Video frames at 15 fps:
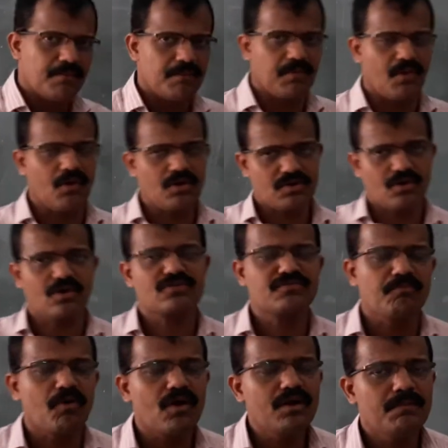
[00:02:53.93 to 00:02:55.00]
plot or
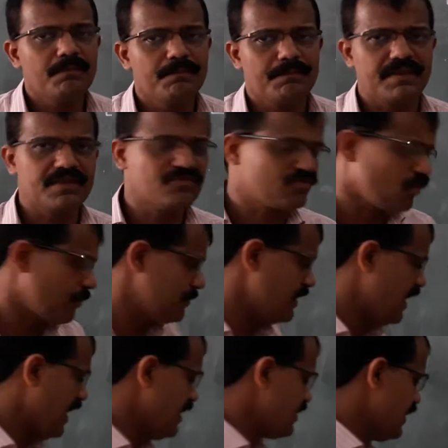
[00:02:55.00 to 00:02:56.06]
small piece of
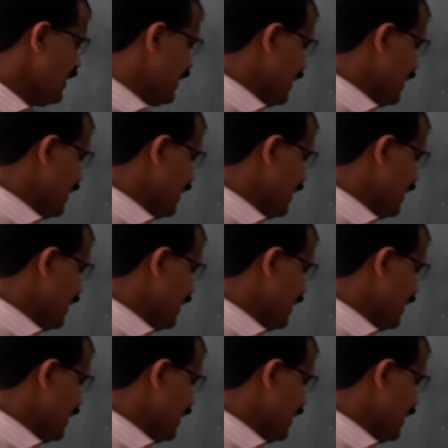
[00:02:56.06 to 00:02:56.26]
land.